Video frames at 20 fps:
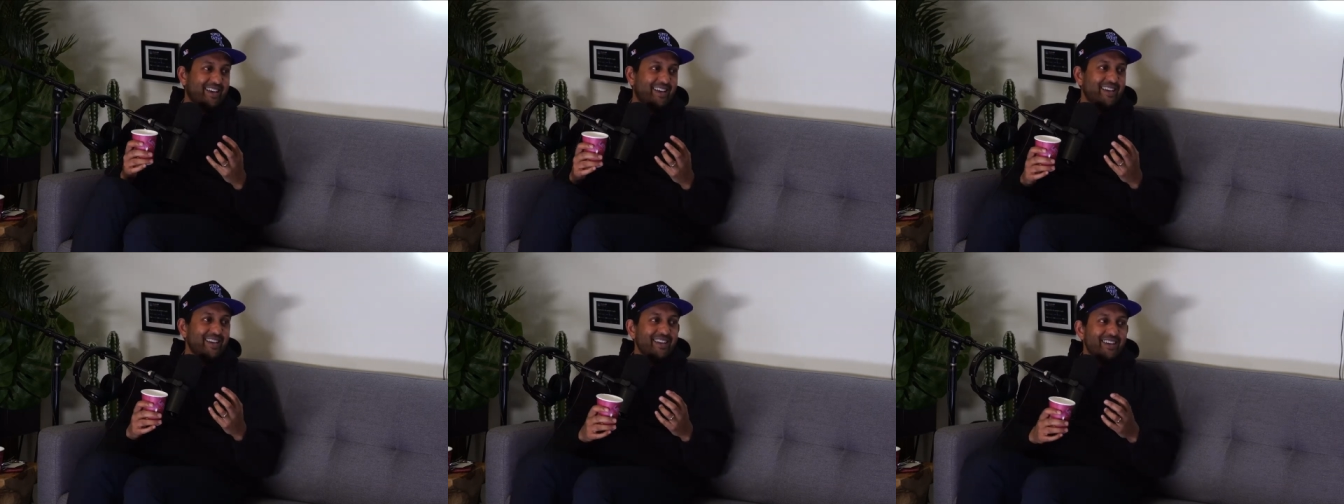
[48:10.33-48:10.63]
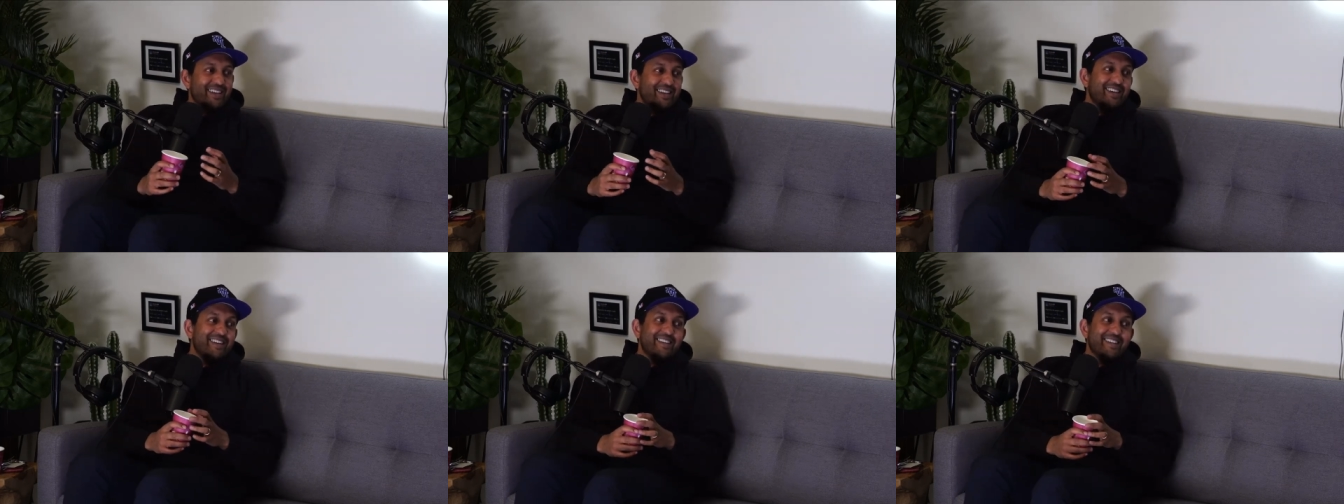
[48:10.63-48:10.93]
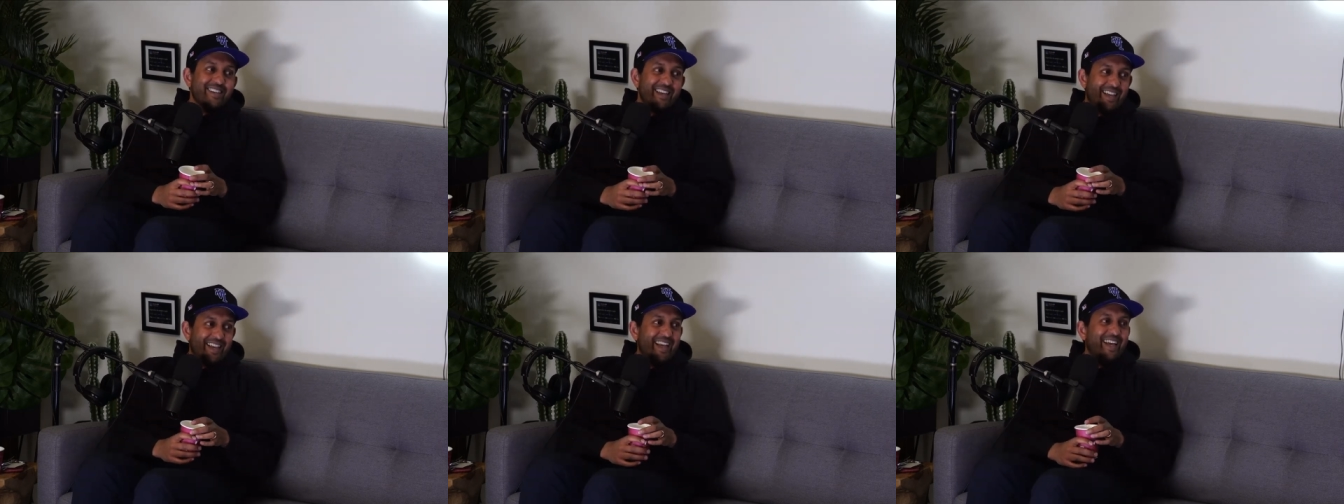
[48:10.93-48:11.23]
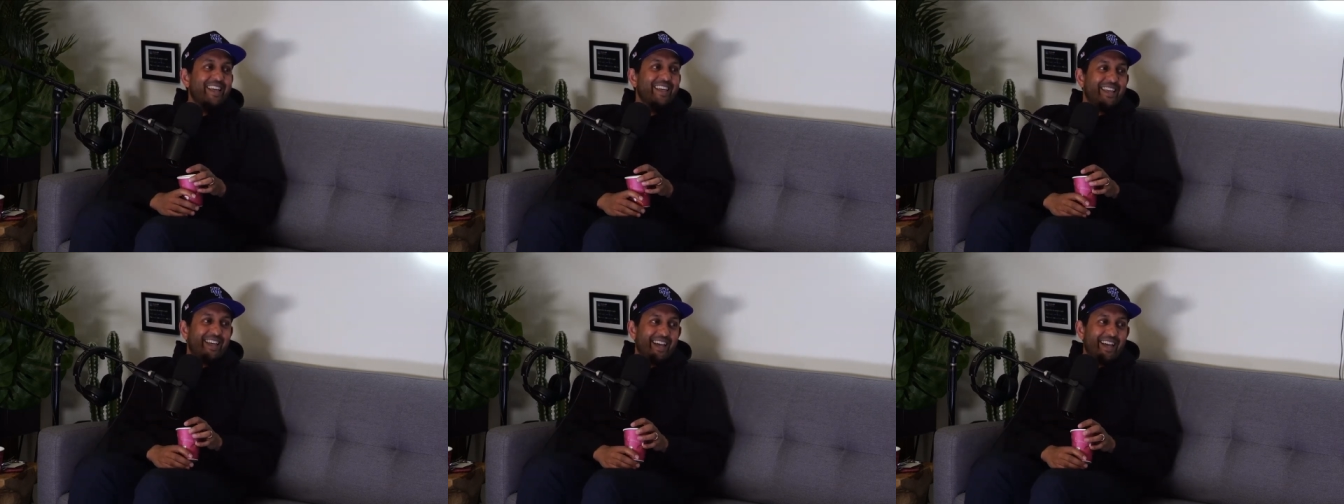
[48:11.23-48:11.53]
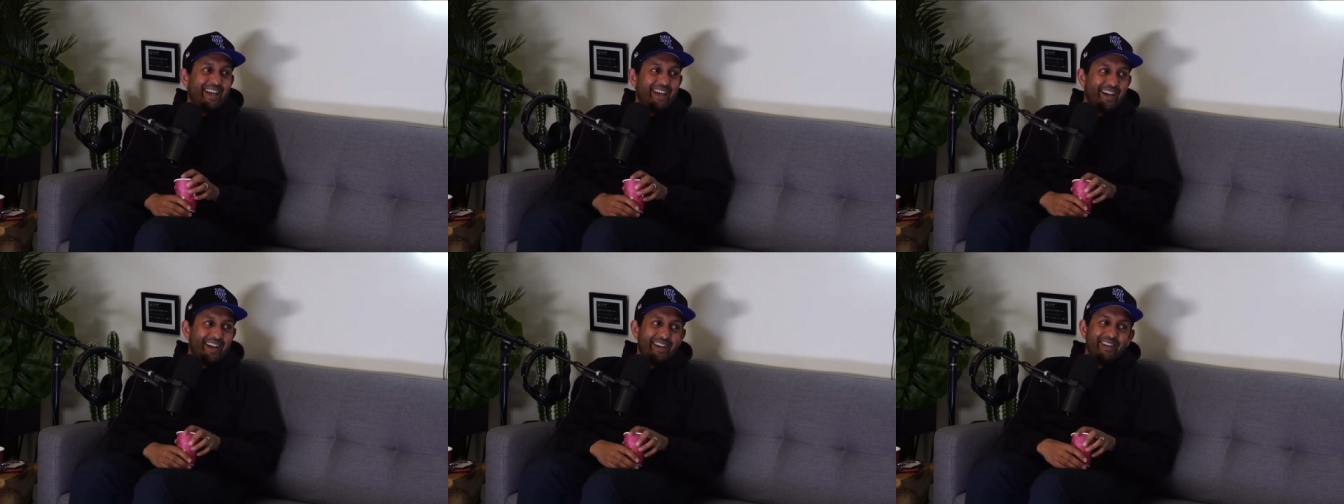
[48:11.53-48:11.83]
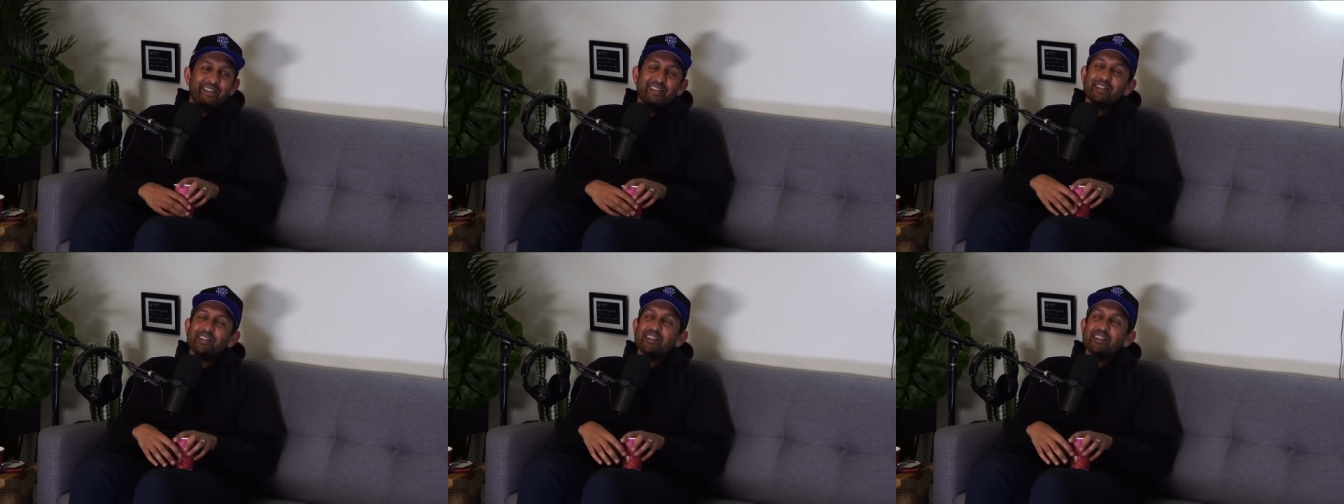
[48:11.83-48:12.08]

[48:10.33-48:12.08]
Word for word: You were gasping. yeah.